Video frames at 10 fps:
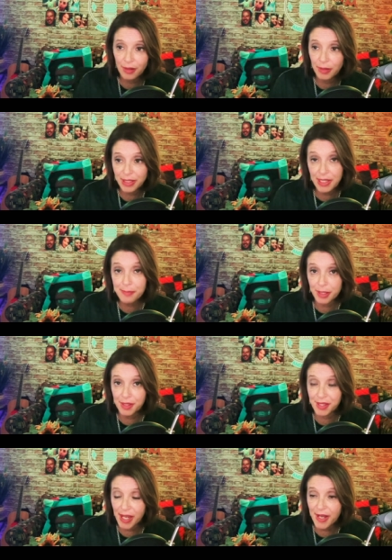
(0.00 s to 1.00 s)
It did burn
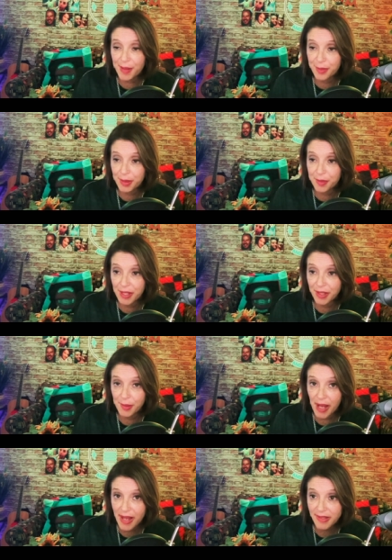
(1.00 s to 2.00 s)
down, but it wasn't no
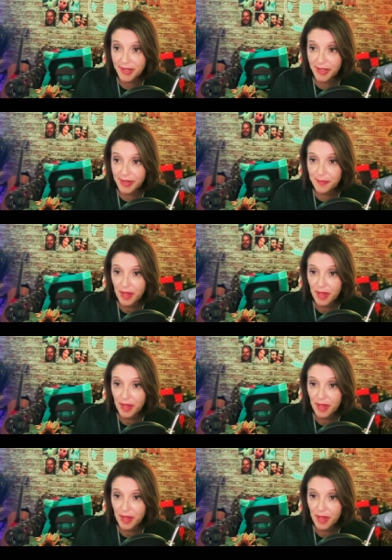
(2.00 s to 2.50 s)
accident.